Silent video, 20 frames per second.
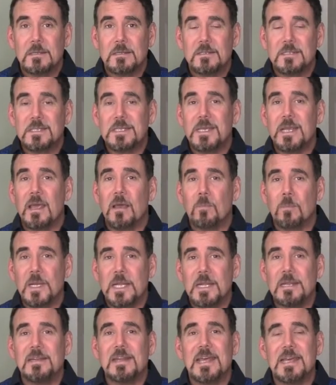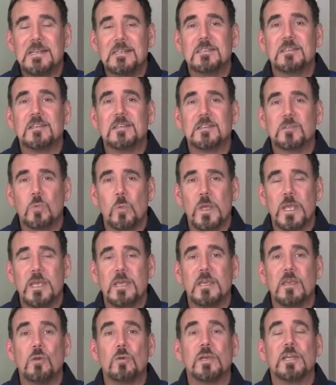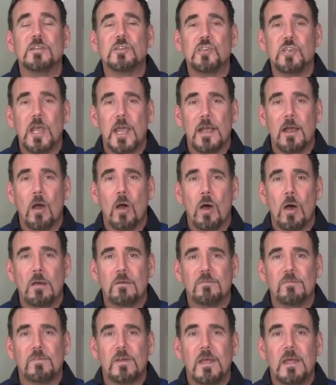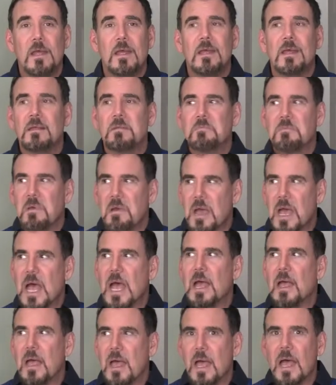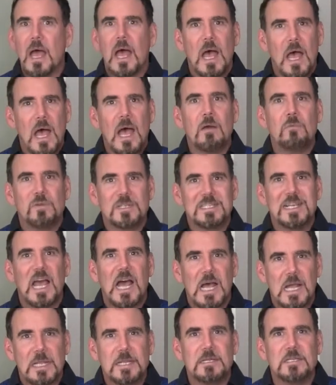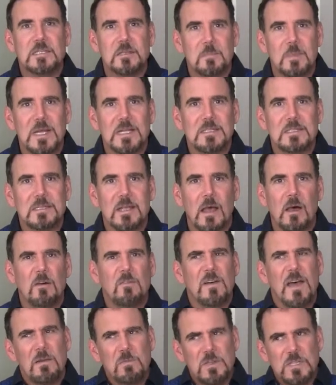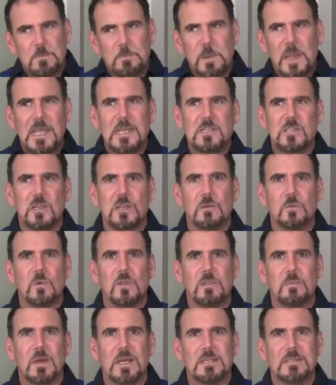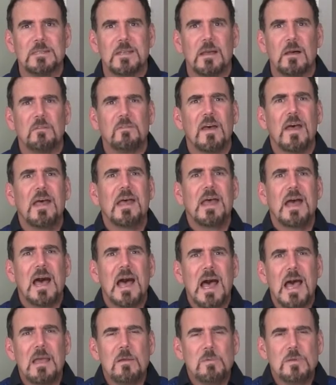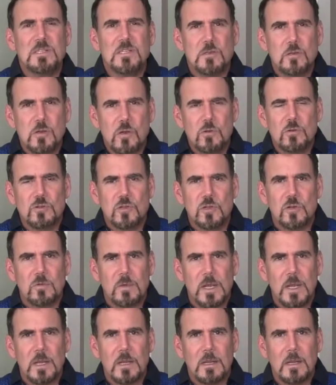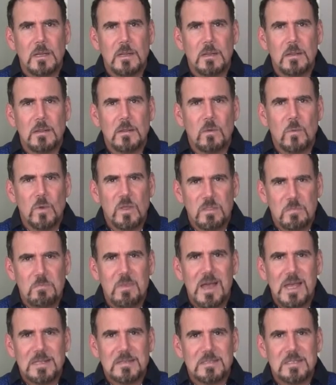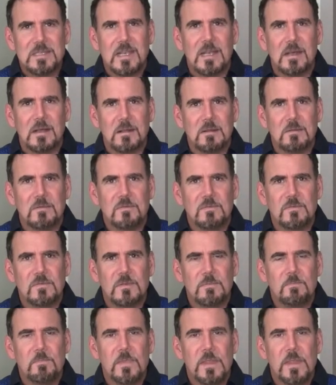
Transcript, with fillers: See how many days this week you can check off. I was kind to myself. I was patient with myself. I was nurturing with myself.